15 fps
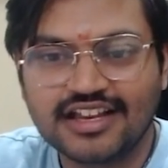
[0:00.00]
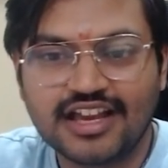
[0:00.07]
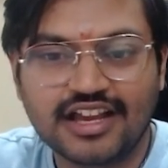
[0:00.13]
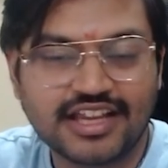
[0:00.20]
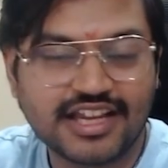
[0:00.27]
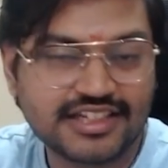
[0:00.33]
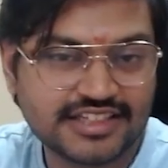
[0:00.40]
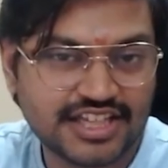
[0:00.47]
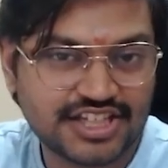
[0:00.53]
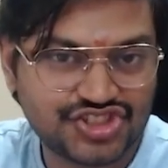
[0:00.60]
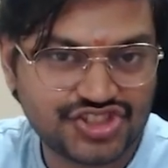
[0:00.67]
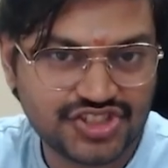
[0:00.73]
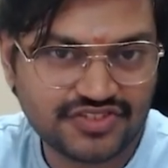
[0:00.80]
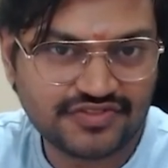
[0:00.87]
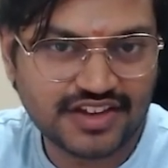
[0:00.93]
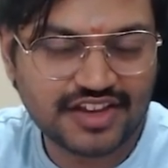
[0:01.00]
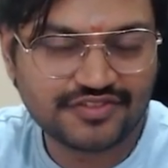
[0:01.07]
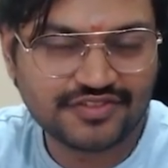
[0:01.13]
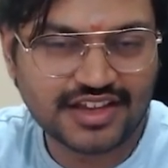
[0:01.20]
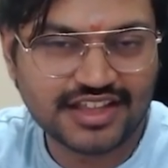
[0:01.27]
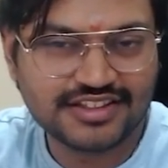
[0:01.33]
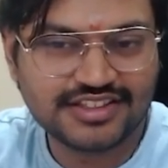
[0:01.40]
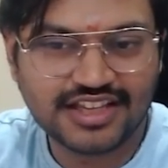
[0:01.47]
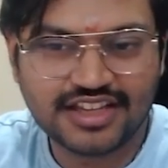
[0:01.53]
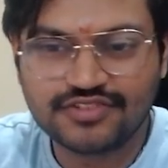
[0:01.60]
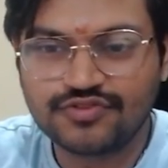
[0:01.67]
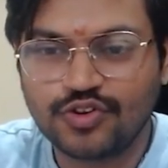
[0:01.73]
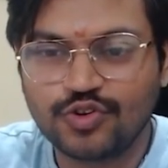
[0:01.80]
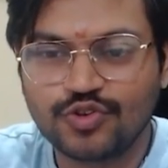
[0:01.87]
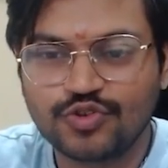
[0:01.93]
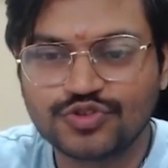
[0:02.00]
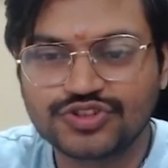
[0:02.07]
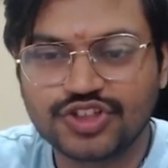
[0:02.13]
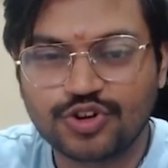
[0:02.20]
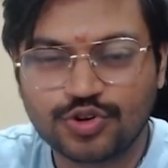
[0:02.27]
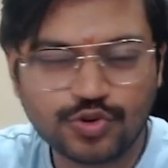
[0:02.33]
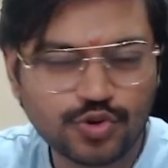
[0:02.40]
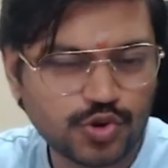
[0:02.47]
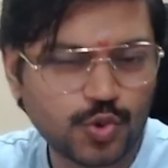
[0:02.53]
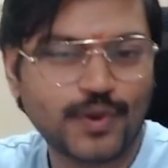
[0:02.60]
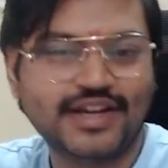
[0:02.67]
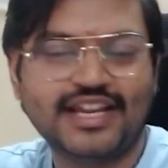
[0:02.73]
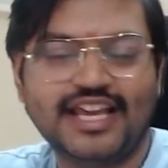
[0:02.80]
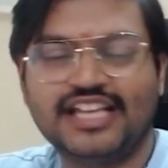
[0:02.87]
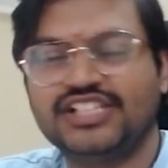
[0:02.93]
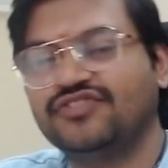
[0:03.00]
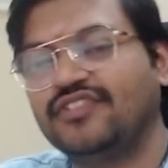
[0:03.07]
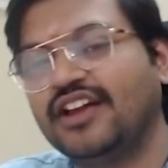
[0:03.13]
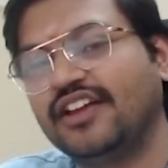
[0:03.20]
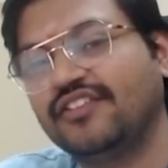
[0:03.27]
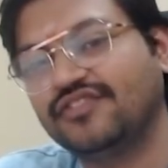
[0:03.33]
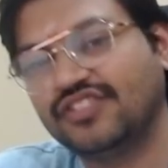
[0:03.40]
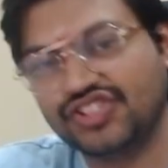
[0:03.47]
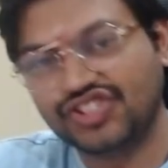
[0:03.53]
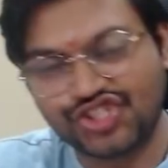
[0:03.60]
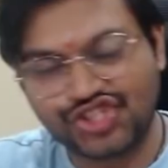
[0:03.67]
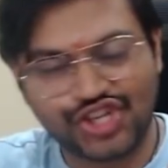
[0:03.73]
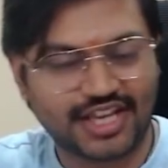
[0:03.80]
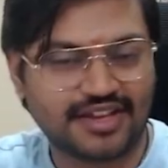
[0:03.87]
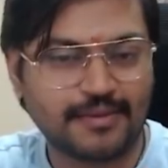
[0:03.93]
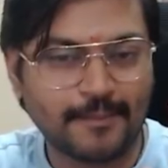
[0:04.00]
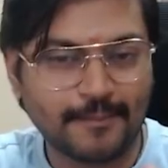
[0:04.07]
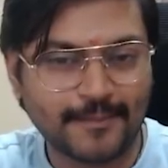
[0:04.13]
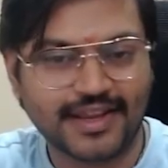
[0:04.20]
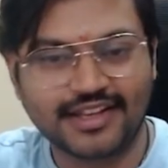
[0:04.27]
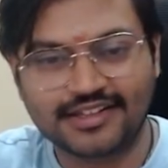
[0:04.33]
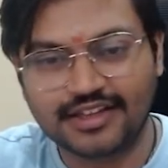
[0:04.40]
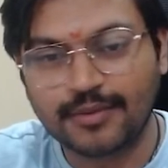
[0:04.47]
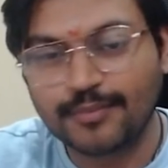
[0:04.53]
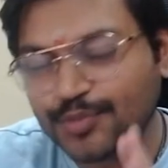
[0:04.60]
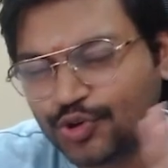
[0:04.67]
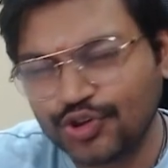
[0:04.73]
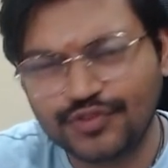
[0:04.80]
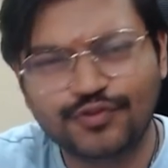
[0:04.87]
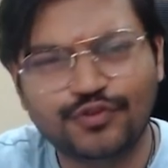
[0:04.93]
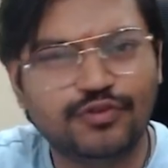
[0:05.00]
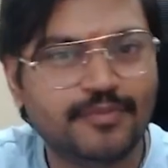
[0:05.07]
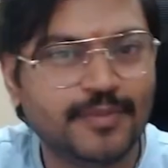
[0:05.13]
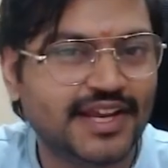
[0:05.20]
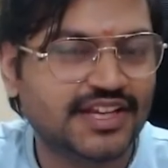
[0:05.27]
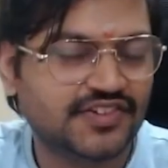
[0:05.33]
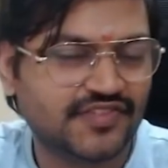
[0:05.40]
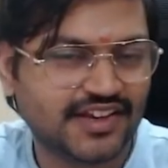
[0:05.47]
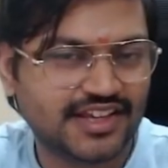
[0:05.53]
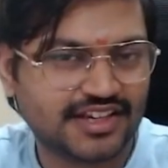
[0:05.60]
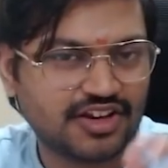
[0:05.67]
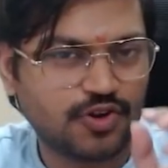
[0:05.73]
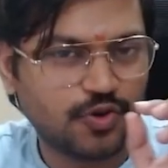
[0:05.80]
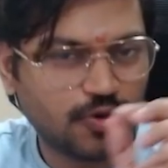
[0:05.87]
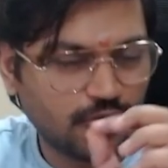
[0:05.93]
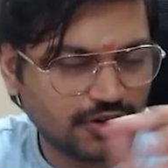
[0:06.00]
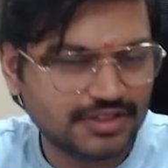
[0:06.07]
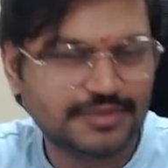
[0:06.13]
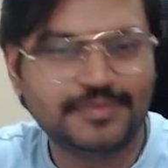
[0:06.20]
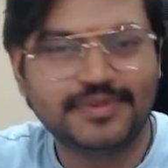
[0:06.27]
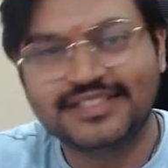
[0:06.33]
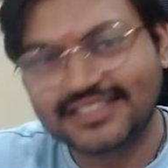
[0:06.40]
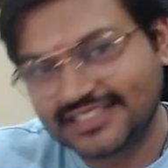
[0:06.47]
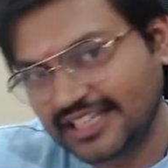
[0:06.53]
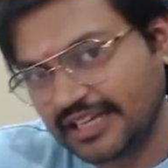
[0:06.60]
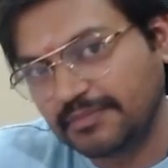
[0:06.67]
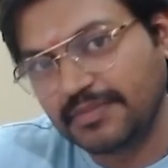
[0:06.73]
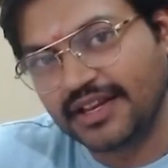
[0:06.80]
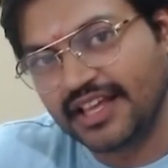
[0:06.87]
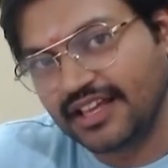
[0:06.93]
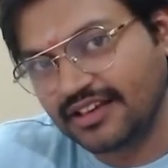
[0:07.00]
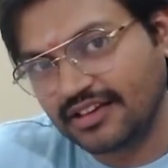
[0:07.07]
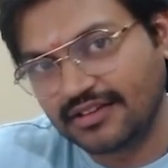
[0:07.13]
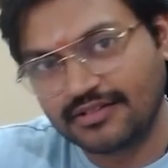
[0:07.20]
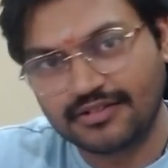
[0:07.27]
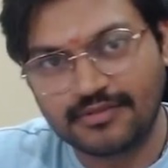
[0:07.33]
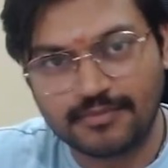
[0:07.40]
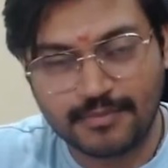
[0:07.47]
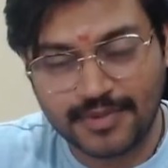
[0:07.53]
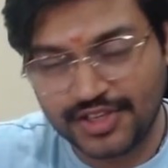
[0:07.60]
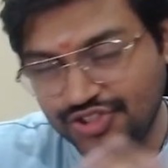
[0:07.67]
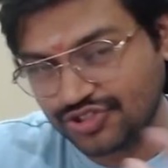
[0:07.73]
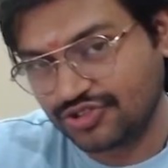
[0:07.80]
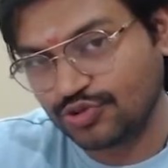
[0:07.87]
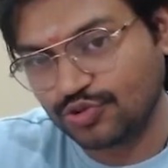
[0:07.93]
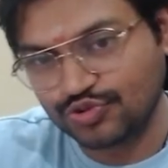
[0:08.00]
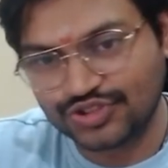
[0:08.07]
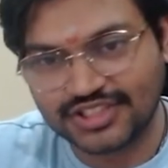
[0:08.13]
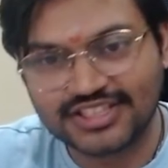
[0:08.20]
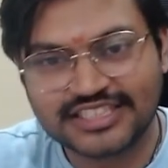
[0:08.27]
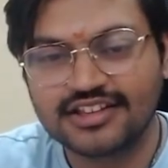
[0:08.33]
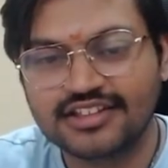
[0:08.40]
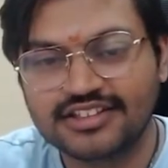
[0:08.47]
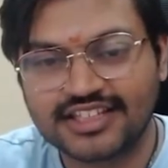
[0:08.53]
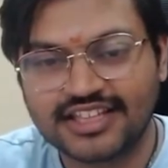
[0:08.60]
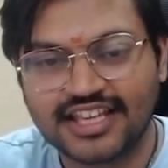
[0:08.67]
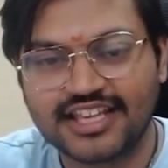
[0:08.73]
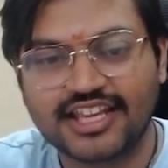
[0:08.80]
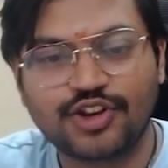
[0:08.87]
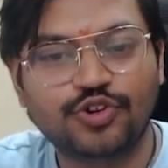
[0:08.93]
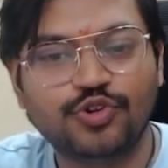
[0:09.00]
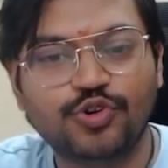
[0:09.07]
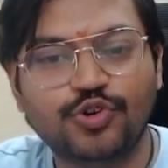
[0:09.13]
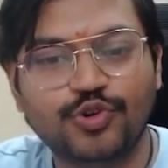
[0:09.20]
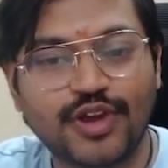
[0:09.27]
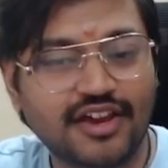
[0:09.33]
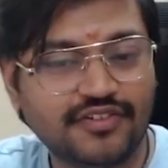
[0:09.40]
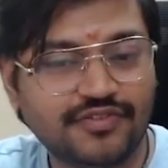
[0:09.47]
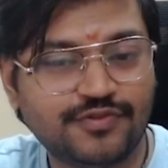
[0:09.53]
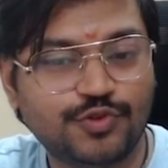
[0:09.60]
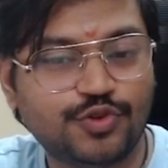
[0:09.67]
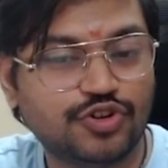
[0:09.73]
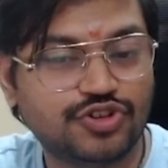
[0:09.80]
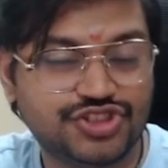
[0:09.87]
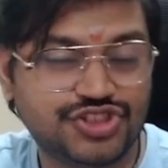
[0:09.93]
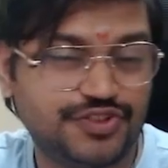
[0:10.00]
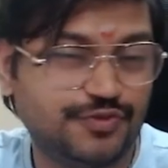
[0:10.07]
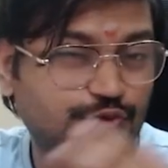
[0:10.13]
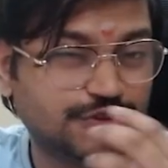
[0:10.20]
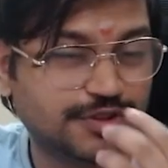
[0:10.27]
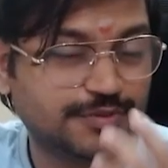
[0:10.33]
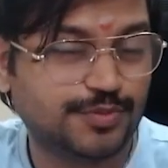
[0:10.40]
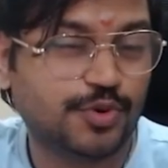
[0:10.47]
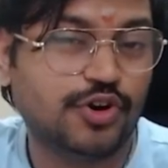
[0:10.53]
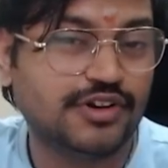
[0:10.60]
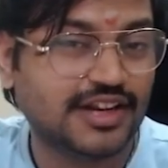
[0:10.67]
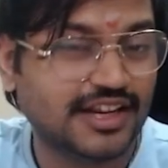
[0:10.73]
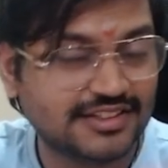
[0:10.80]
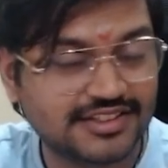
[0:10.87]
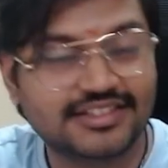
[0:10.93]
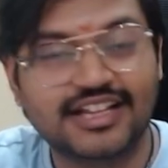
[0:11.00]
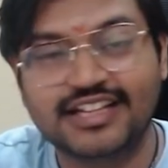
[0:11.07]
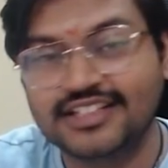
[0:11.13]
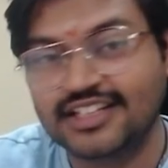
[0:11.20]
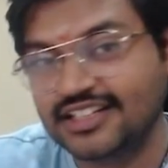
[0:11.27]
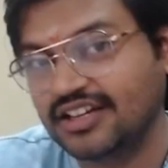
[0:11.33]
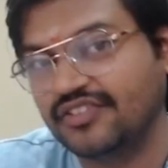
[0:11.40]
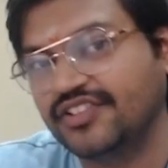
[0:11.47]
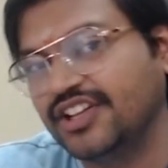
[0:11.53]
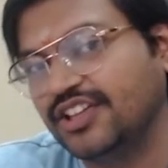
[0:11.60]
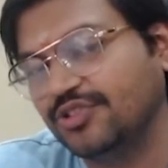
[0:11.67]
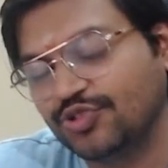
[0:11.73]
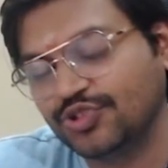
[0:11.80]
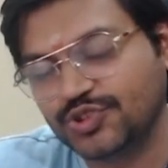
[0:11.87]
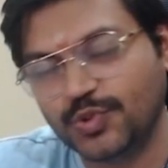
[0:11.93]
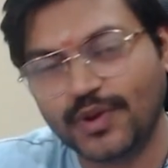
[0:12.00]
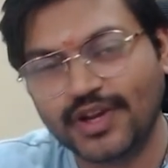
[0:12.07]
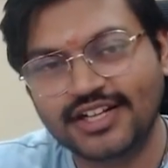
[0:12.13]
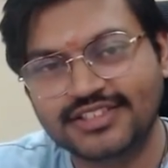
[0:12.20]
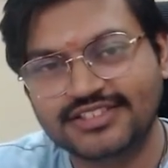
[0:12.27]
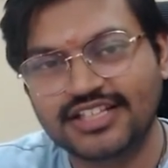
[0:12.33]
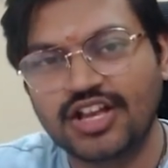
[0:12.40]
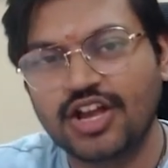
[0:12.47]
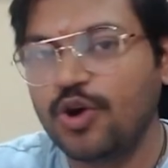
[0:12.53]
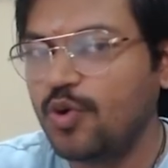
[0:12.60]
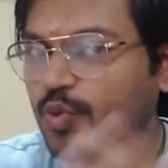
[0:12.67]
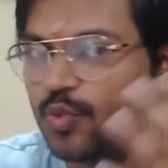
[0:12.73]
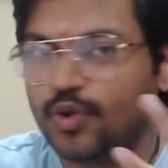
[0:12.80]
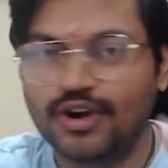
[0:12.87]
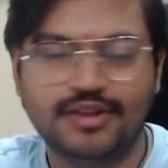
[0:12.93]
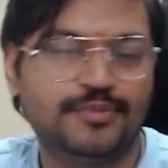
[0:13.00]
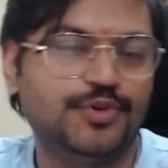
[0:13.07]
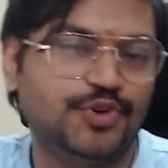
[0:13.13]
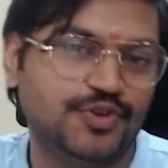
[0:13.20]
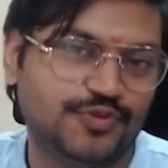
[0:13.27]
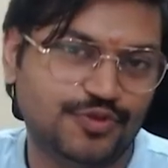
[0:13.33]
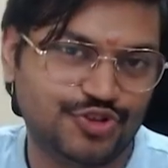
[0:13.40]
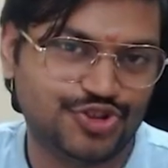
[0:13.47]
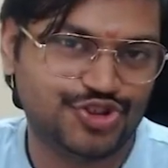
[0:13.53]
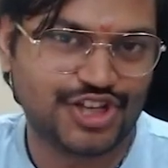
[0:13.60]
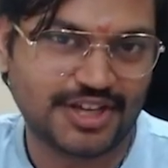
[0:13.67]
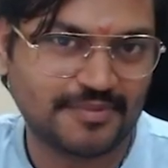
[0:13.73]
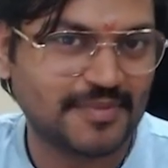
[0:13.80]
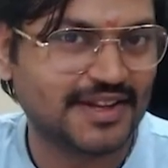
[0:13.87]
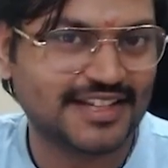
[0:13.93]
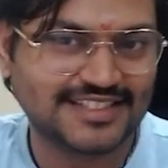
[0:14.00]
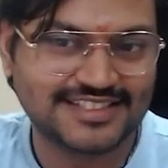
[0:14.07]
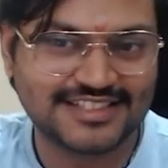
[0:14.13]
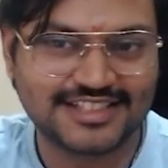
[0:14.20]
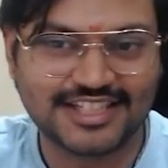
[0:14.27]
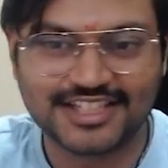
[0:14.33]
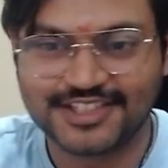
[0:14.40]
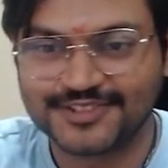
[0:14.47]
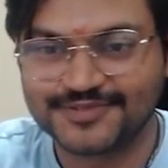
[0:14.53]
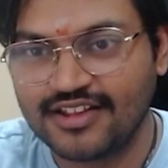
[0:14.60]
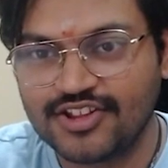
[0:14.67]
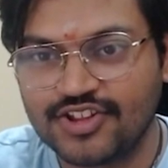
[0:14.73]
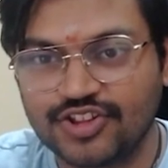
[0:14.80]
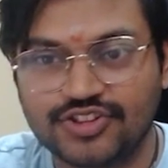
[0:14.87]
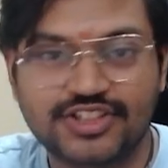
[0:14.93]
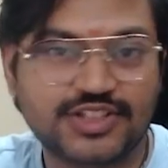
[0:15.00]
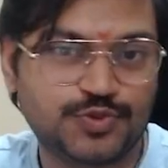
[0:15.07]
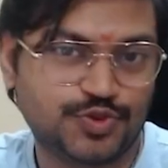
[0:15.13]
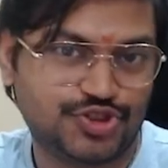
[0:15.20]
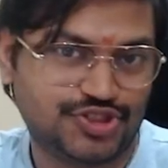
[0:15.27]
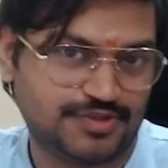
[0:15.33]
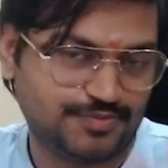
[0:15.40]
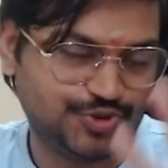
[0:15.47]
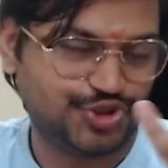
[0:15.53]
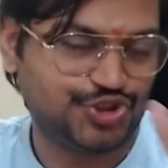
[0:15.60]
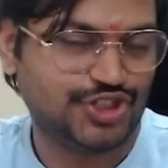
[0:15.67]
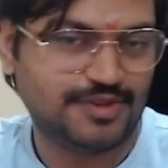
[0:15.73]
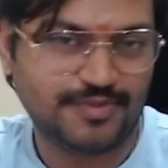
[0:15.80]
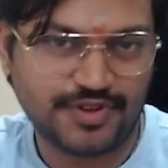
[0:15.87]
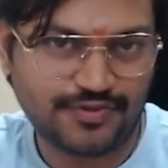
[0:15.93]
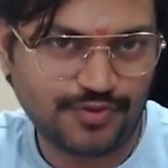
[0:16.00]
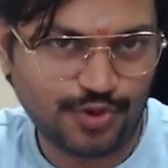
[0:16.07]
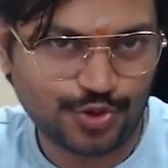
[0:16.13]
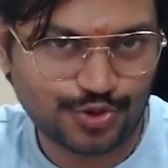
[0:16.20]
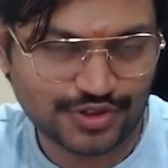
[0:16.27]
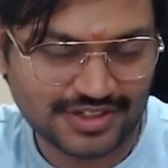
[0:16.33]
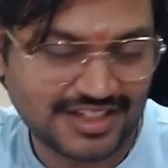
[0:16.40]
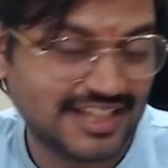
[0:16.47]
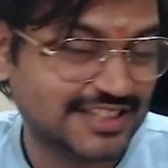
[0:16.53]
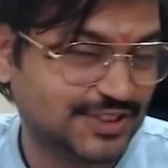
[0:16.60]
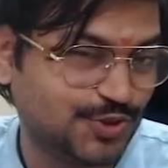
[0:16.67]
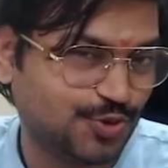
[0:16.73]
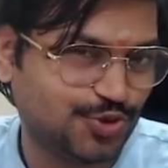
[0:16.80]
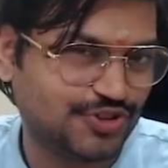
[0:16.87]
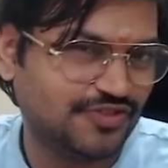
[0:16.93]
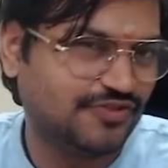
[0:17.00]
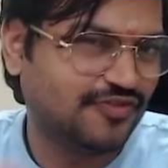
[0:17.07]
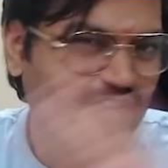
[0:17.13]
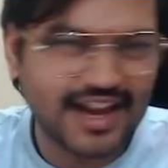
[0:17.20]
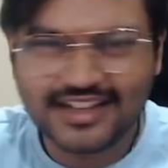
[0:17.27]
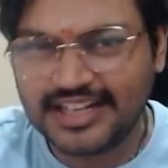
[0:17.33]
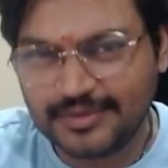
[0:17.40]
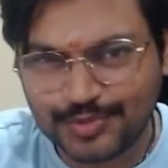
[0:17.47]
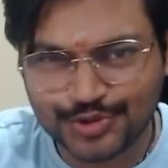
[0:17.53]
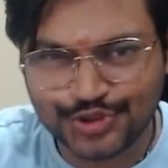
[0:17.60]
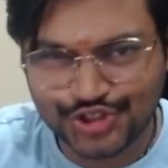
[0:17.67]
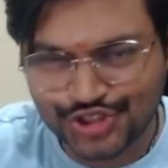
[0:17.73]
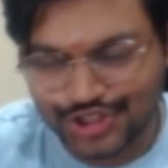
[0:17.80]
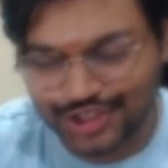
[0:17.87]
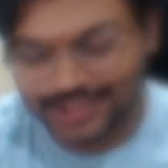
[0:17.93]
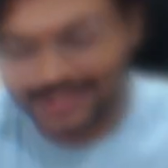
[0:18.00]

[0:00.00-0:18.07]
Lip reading: King takes g5, and there follows rook 1 h5 checkmate. A beautiful mate where all the pieces are playing major roles. In this, the king cannot go to f4 or g4, the pawn and the knight are covering those squares. What a beautiful checkmate, isn't it? This was position number 4. Let's go to the final position.